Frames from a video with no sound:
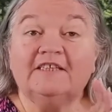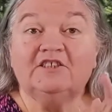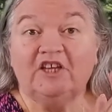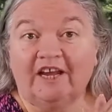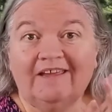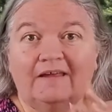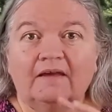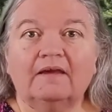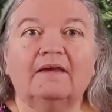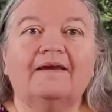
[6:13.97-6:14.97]

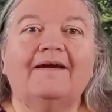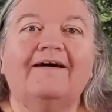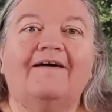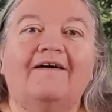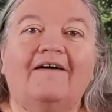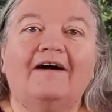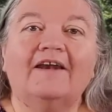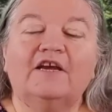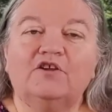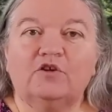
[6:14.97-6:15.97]
checking
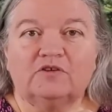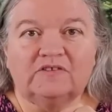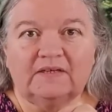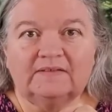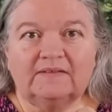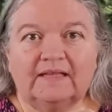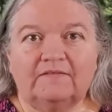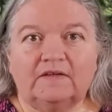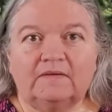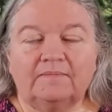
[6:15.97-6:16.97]
on your SUDS
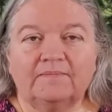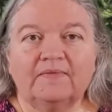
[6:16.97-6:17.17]
level.